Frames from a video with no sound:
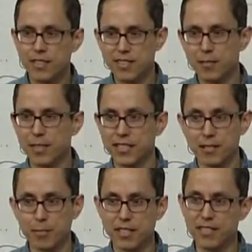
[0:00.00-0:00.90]
That doesn't mean it's
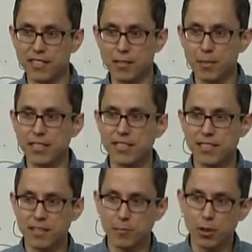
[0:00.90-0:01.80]
a business. A business
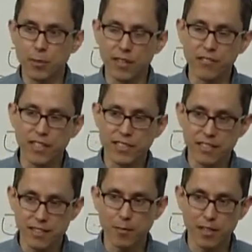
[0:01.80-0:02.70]
is more about
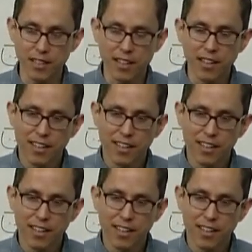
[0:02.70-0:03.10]
fixing something